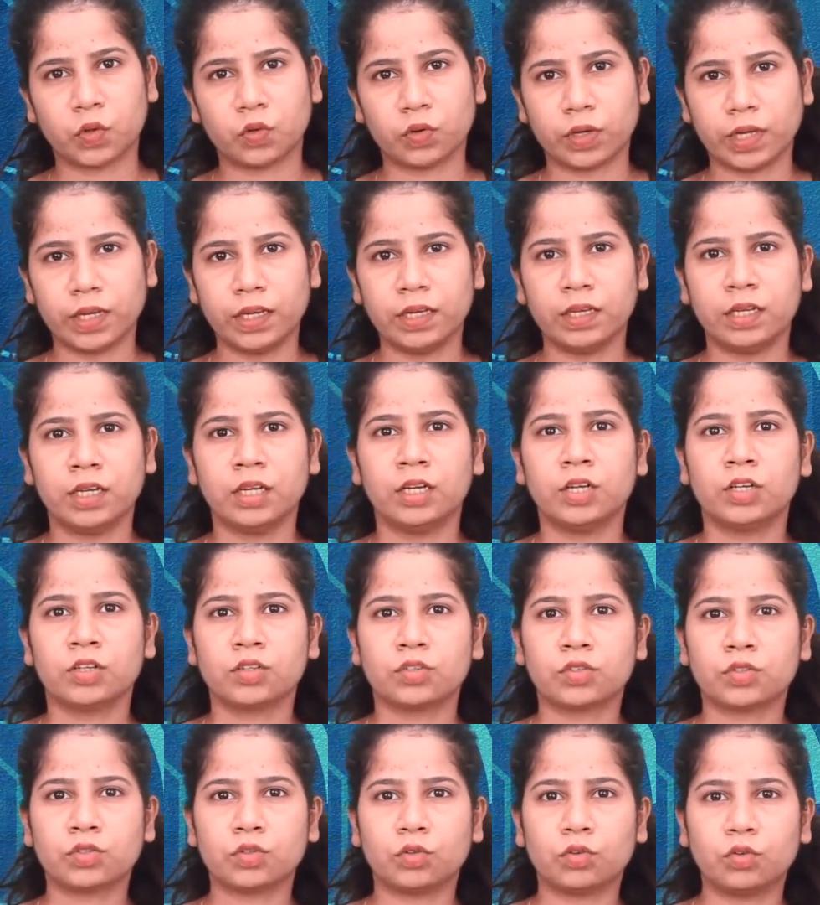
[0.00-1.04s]
Okay,
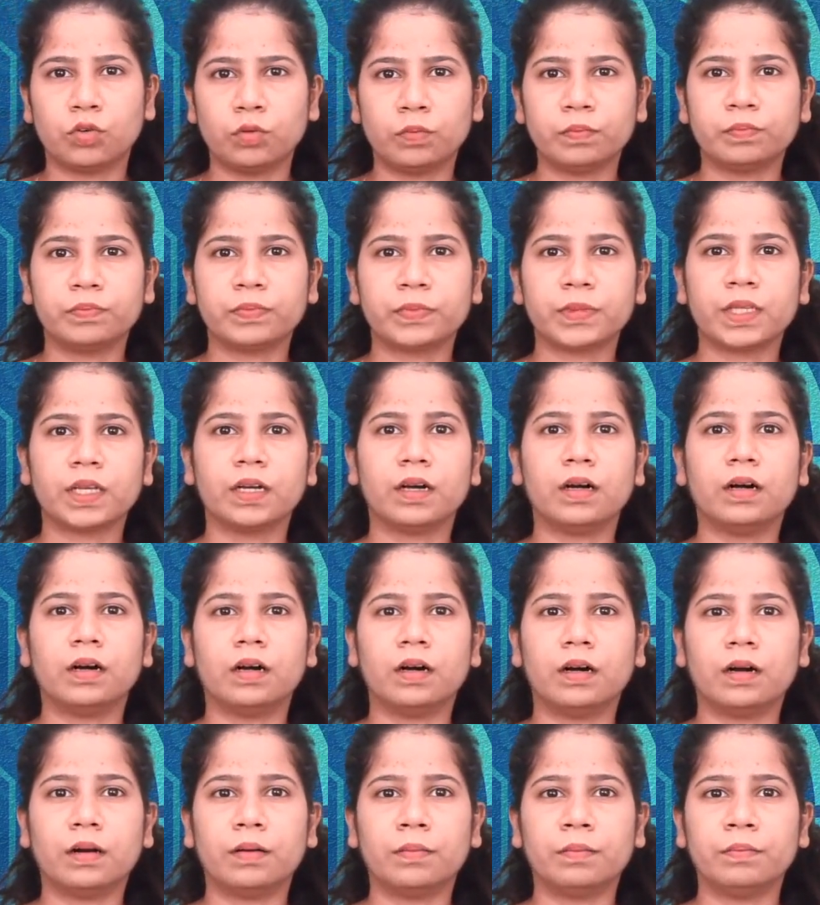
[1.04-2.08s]
so
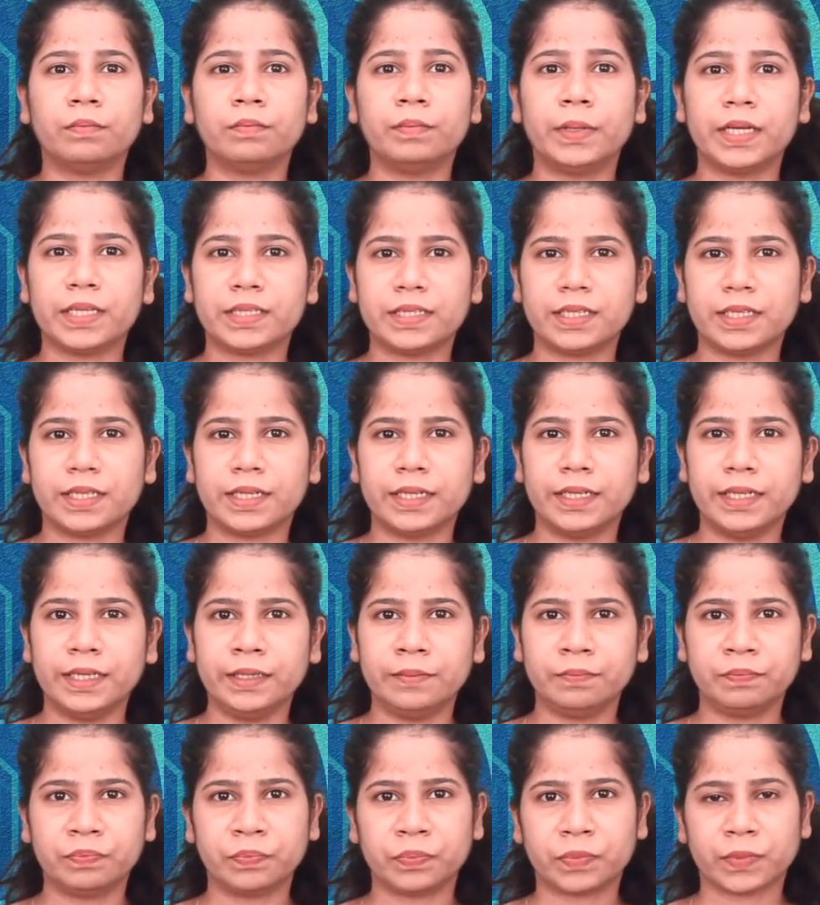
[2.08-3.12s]

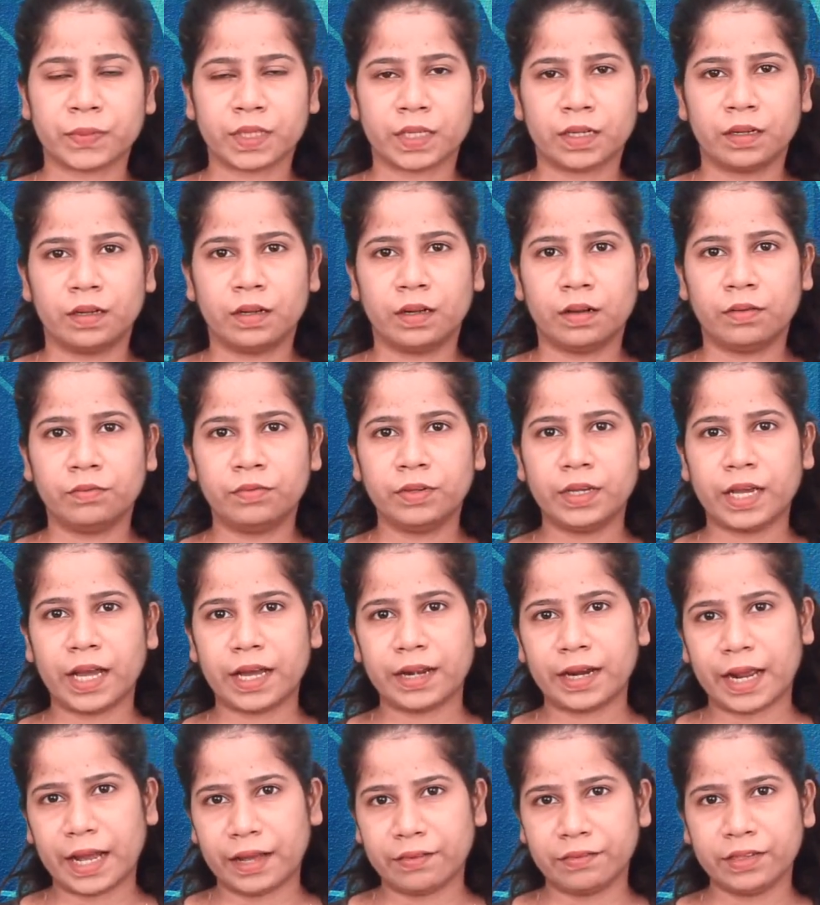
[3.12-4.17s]
basically we
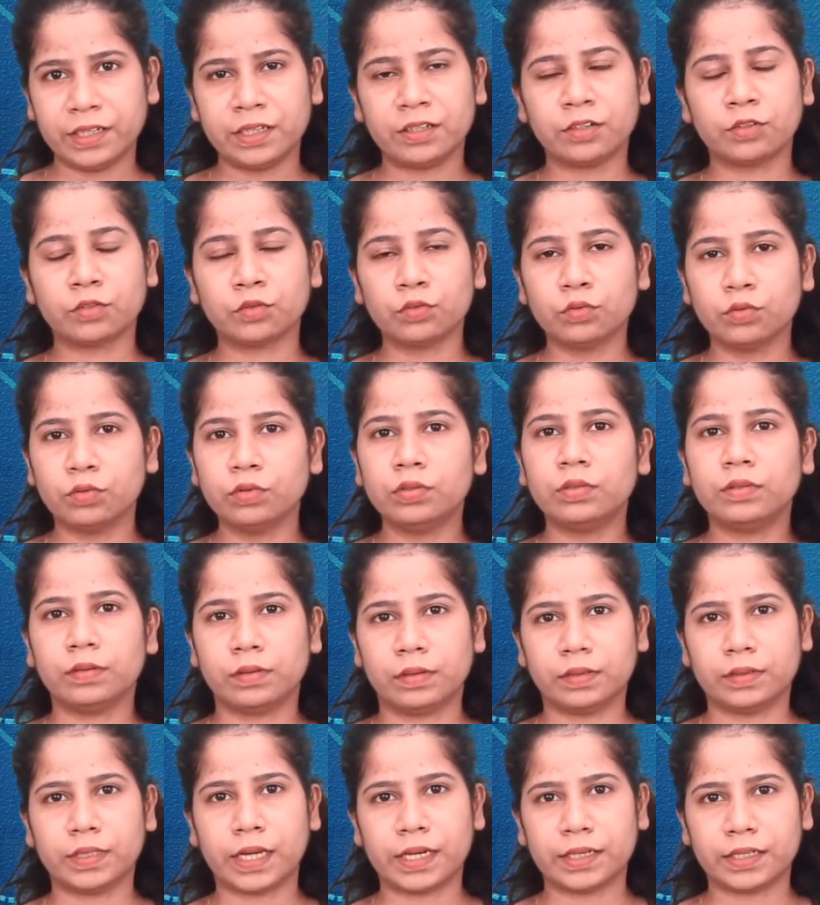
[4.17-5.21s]
are having a rule
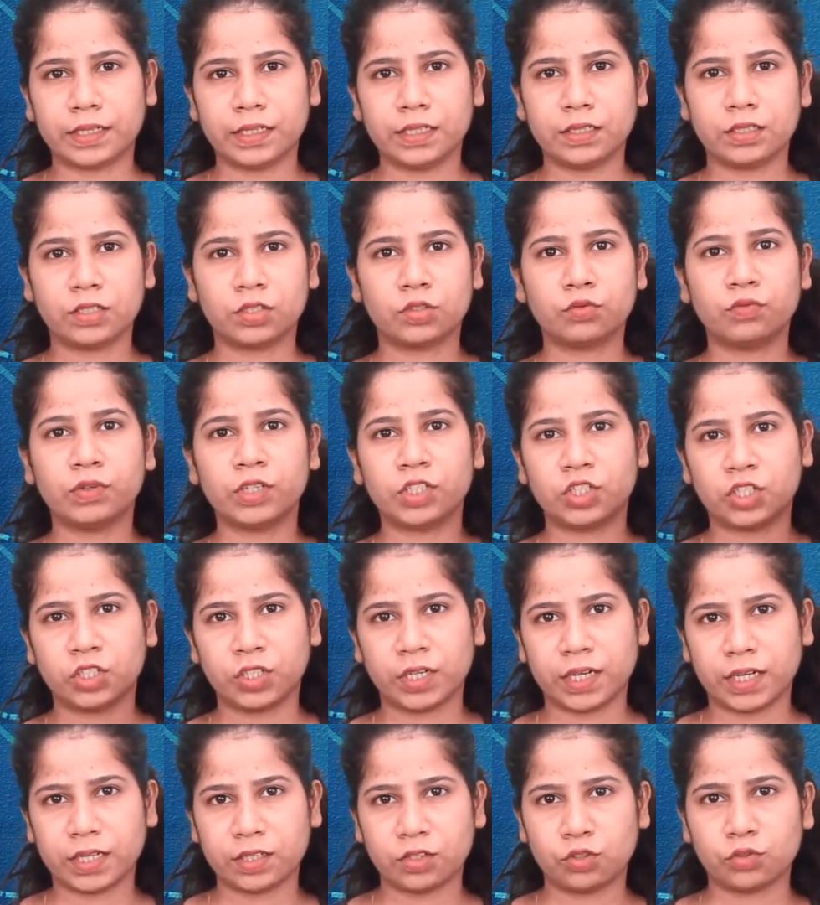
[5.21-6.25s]
that is
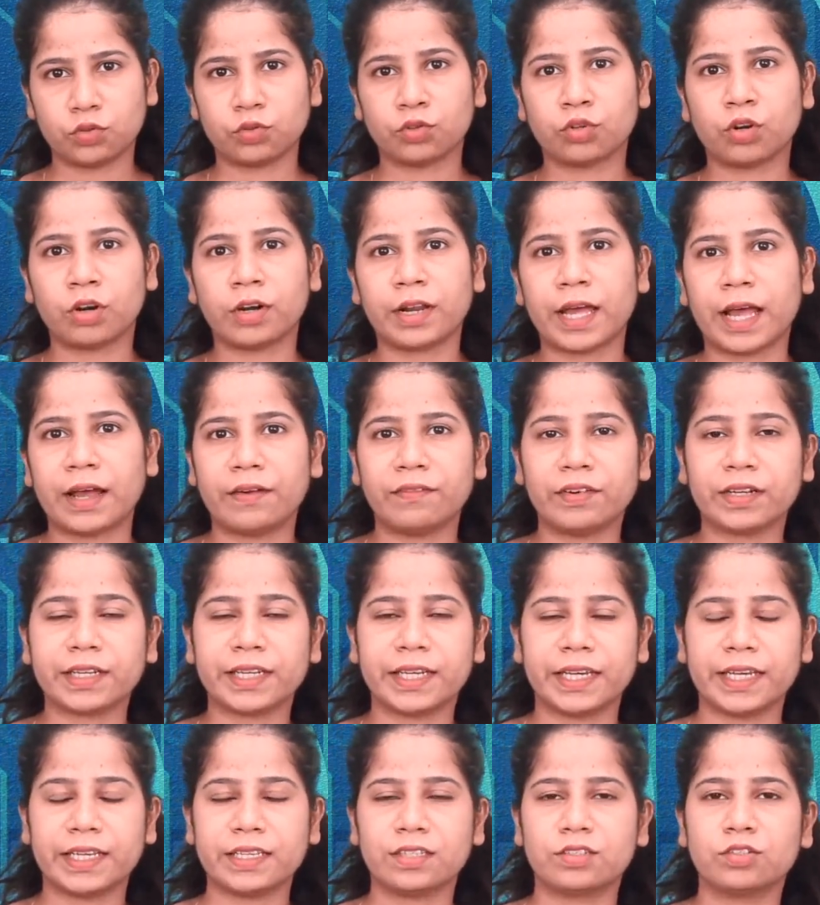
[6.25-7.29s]
switch case should not have a
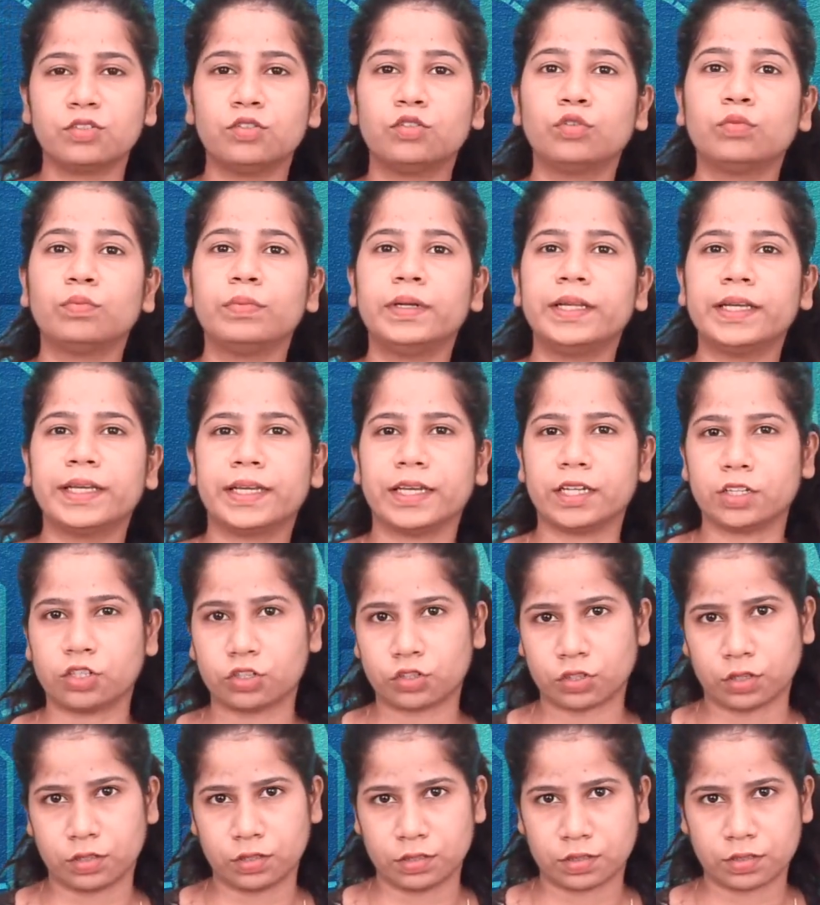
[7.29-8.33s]
case
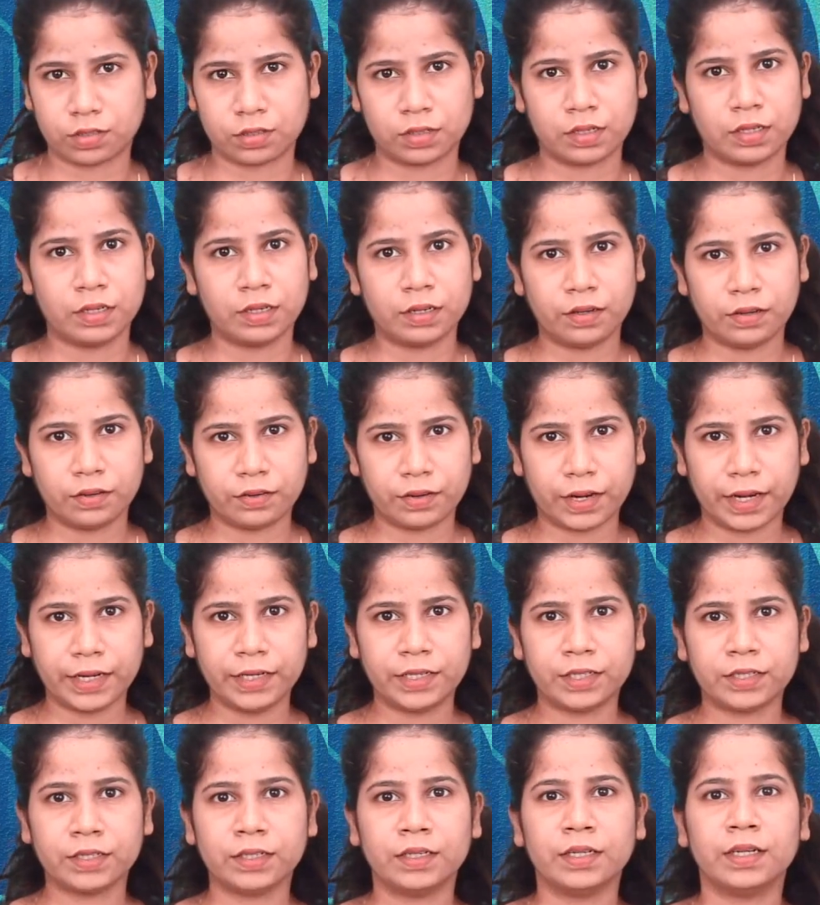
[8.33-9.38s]
duplications,
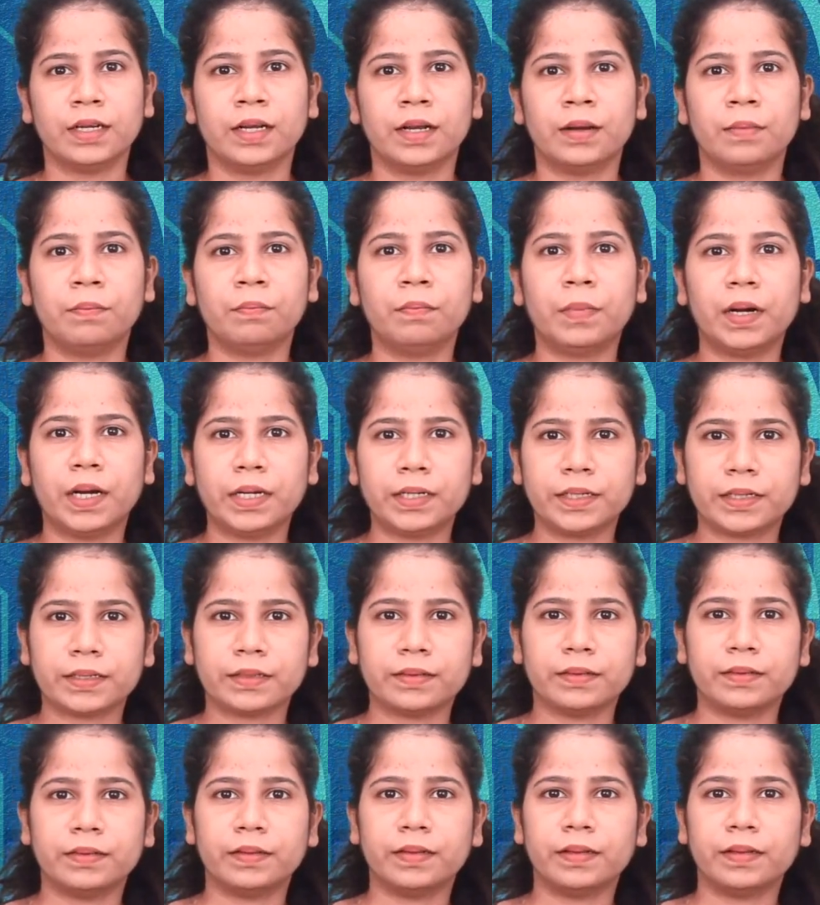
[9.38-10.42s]
right? But